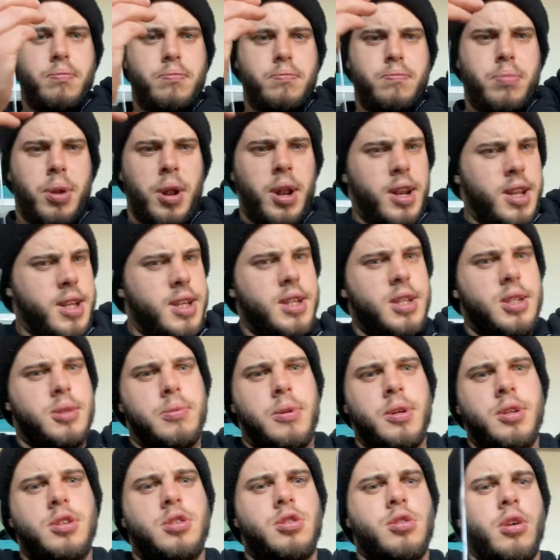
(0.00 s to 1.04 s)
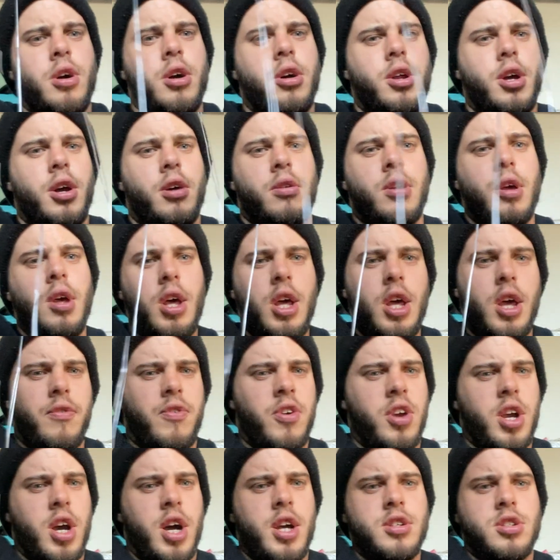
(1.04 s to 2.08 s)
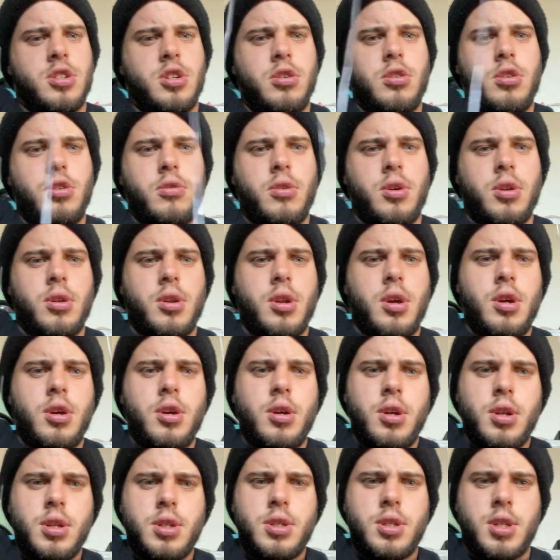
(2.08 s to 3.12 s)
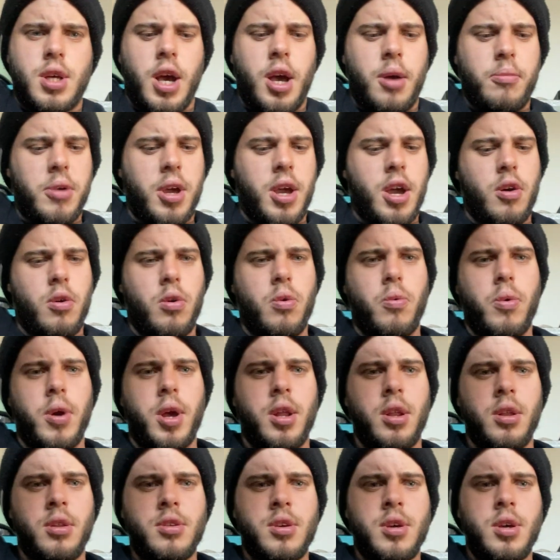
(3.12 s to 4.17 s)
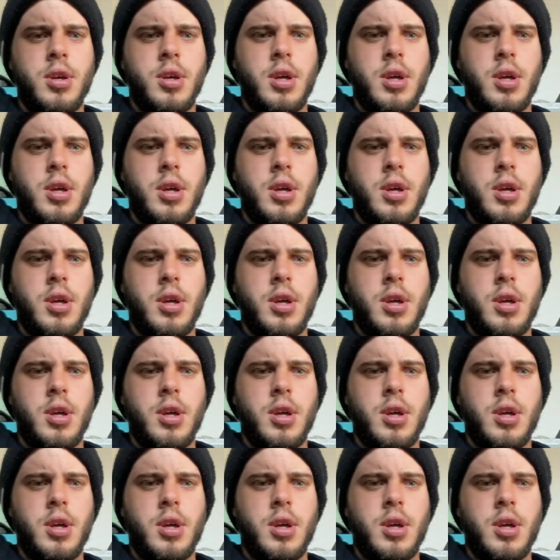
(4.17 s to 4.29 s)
Please try it out. If you guys do it, tell me how it went.